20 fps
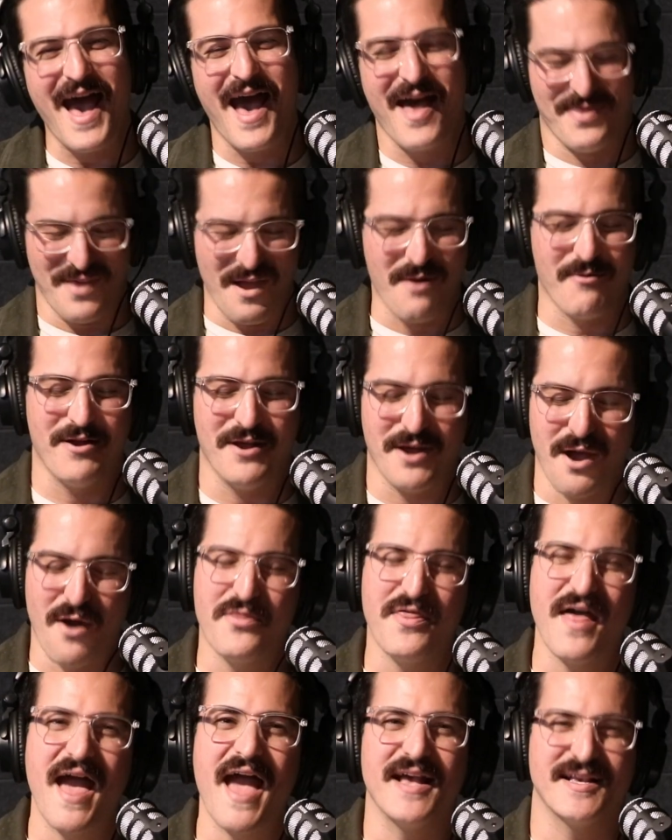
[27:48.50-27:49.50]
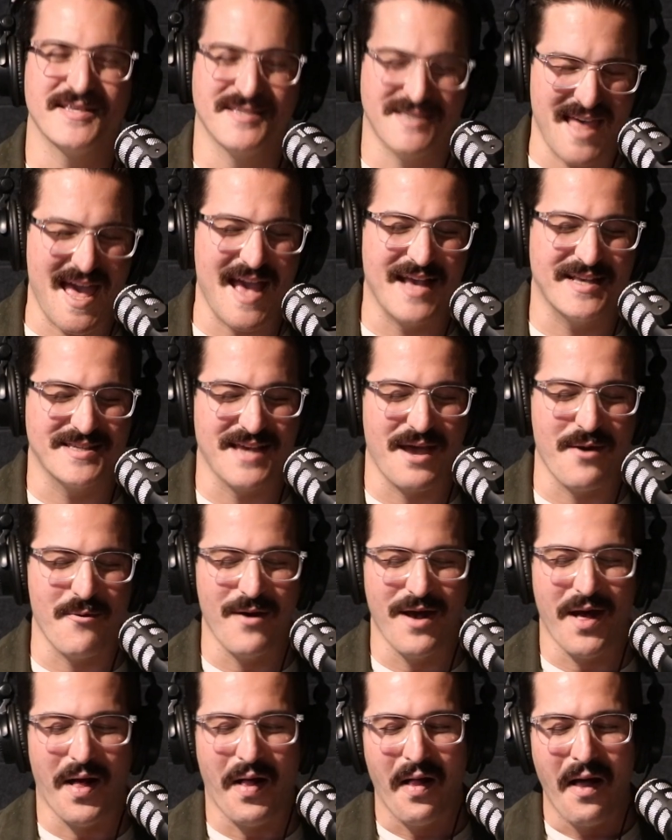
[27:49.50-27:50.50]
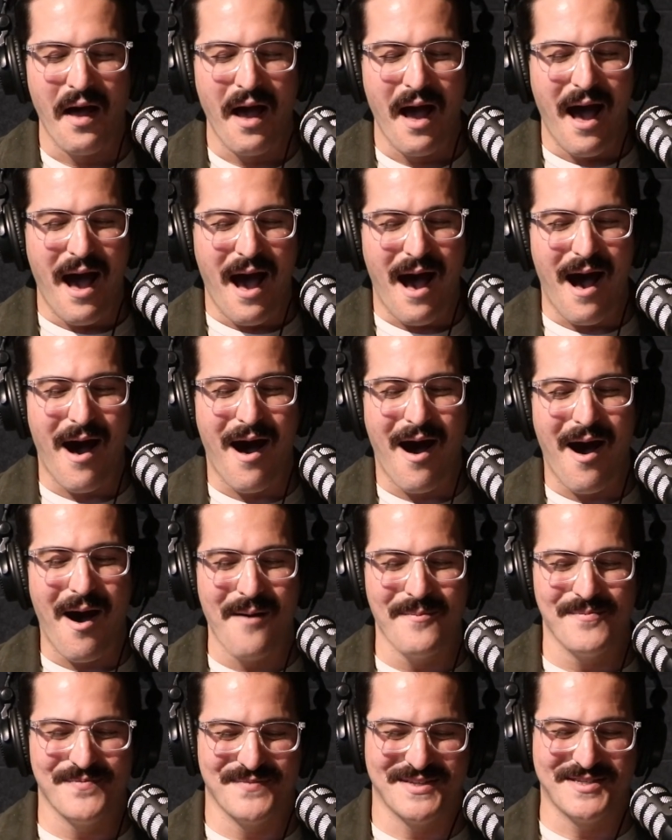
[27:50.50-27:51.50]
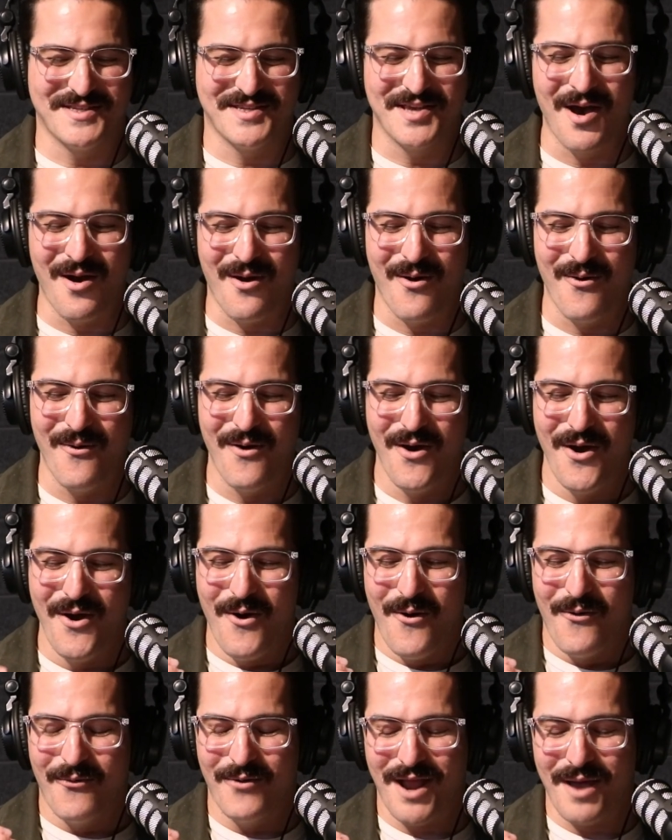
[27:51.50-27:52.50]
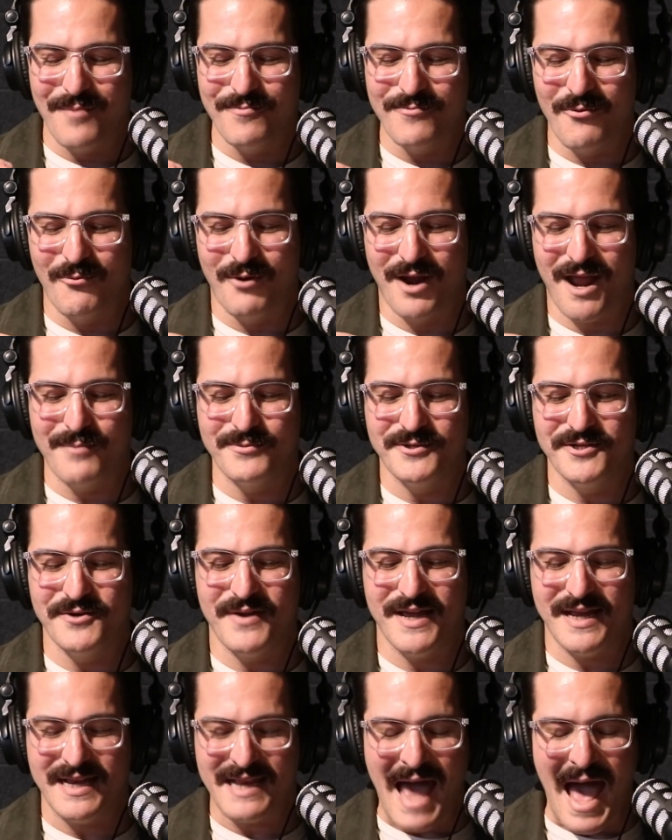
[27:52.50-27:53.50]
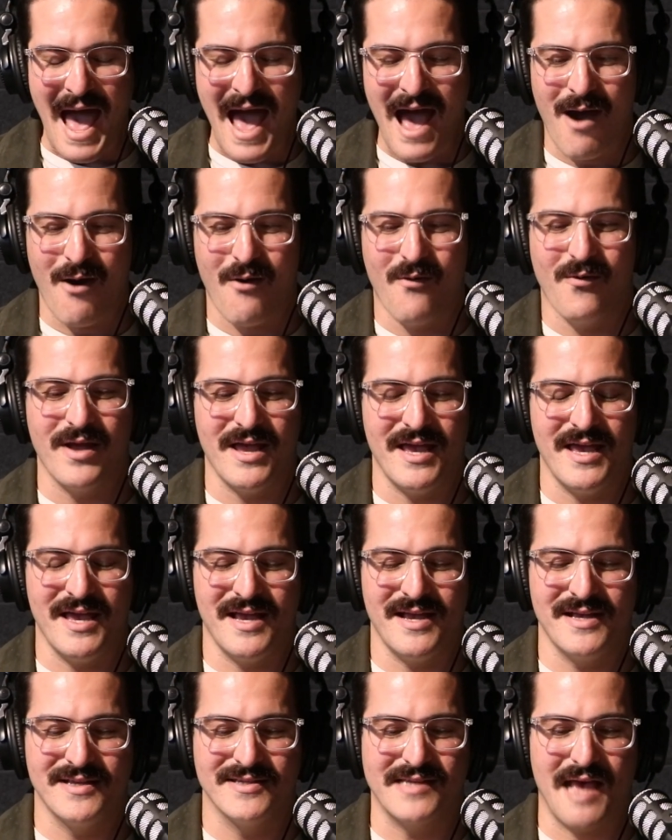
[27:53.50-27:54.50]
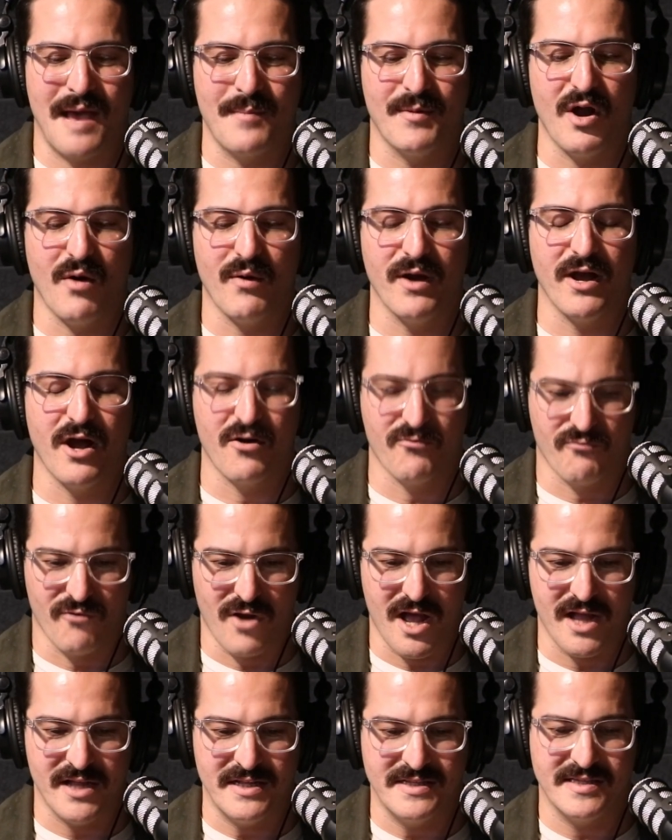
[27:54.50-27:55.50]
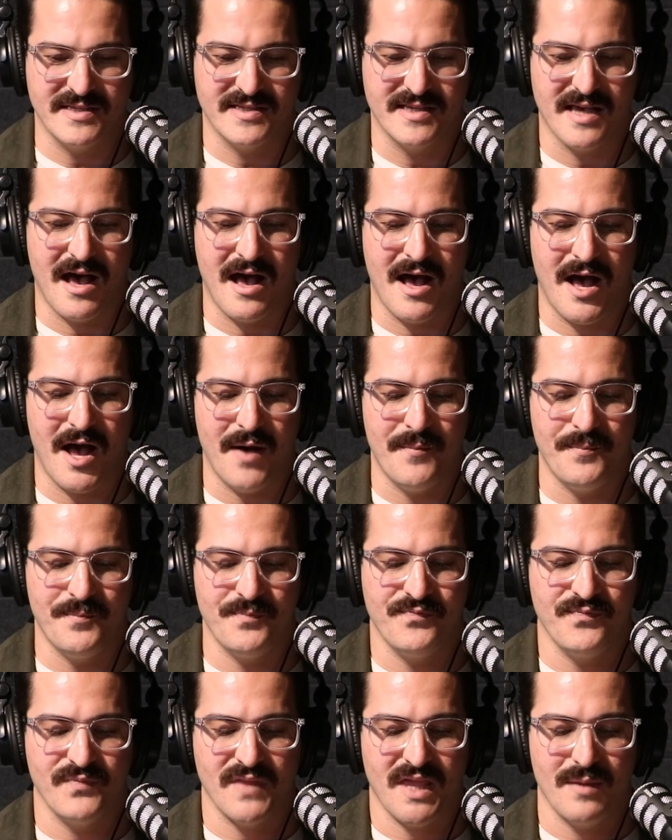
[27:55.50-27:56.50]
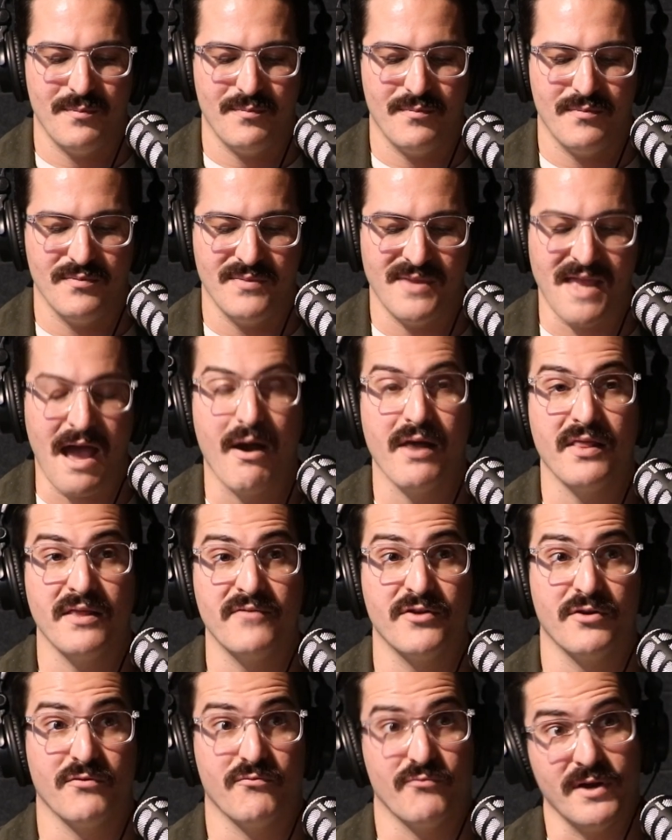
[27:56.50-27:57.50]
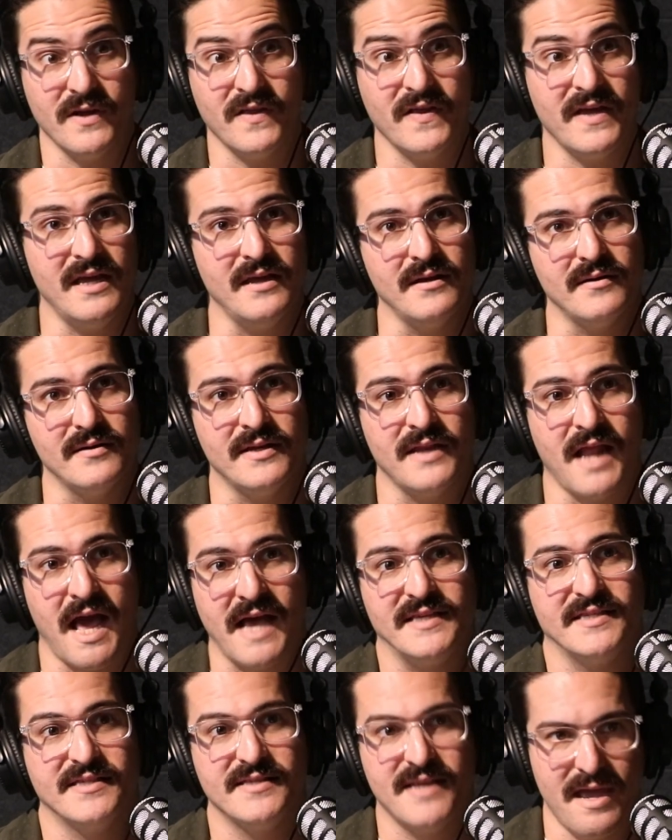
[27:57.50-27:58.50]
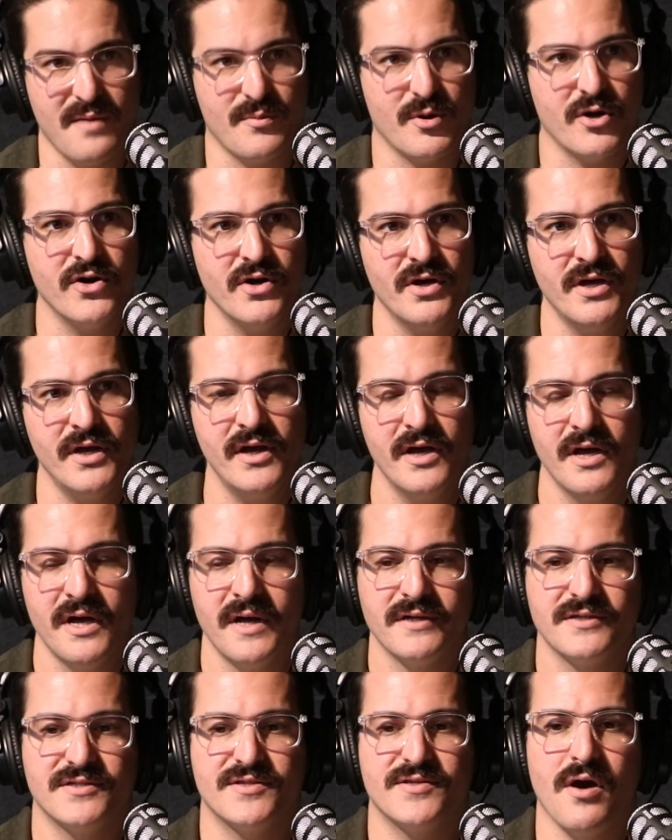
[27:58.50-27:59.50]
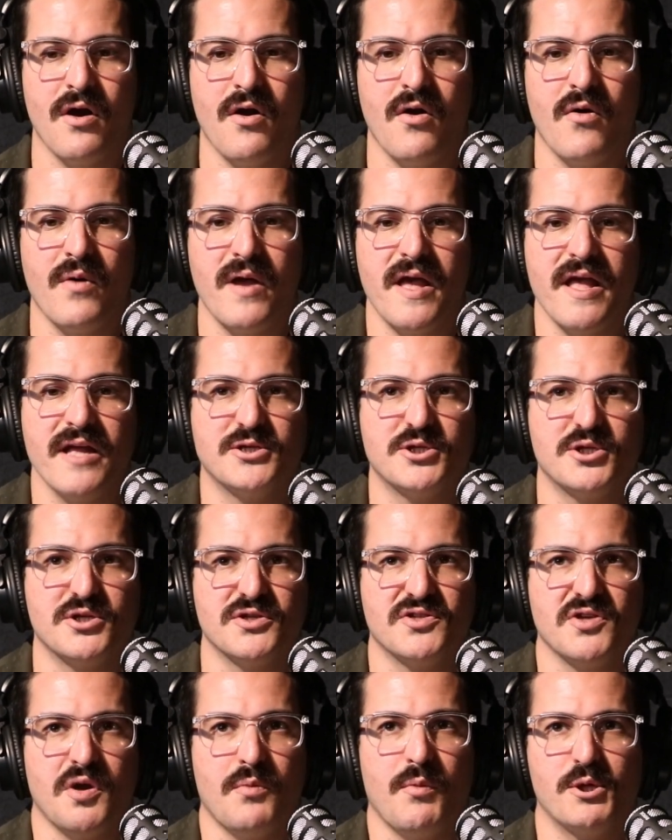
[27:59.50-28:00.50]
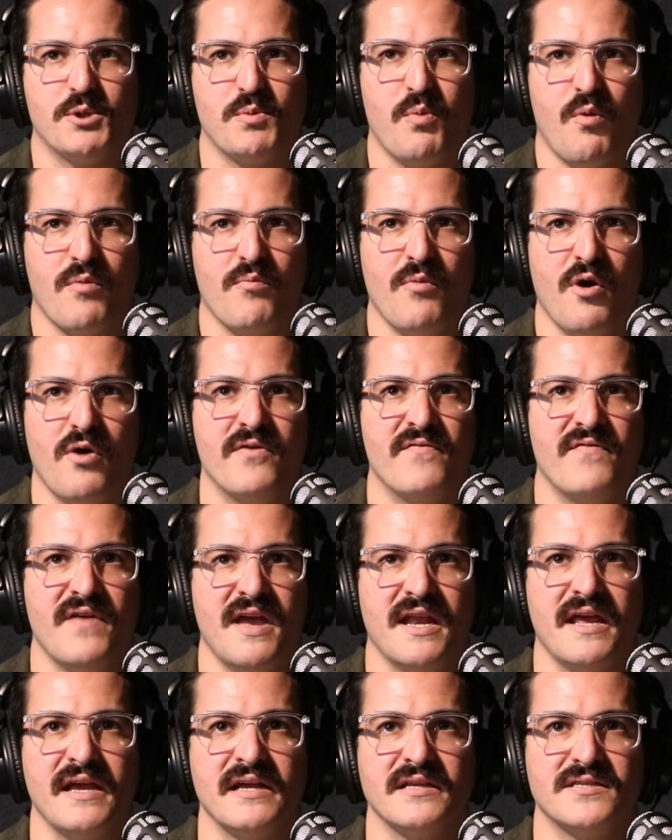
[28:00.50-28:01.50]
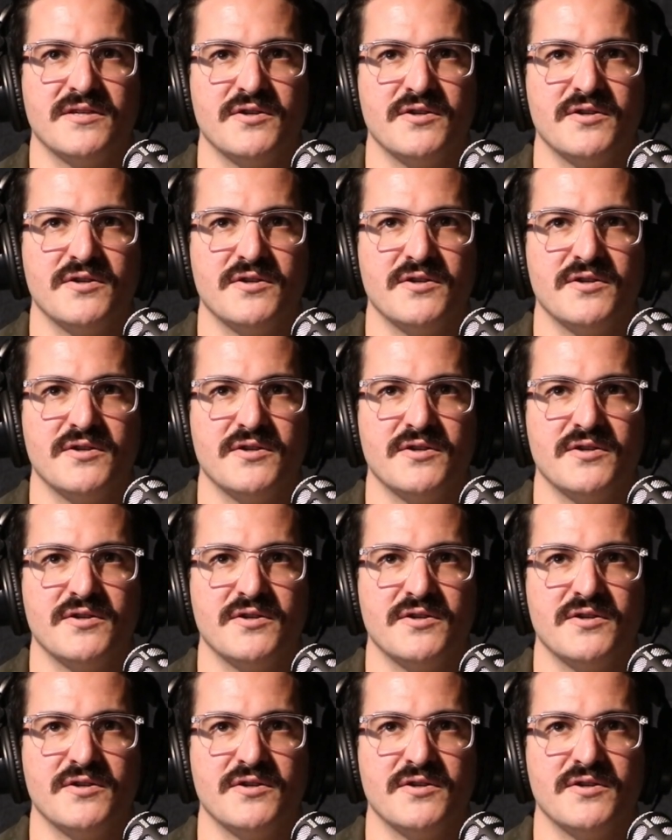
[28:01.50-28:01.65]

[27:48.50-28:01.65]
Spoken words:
there we go. Thanks. I will. So what I'm doing now is I'm going on runs. Now I live in a really nice neighborhood, so it's just so much more motivating to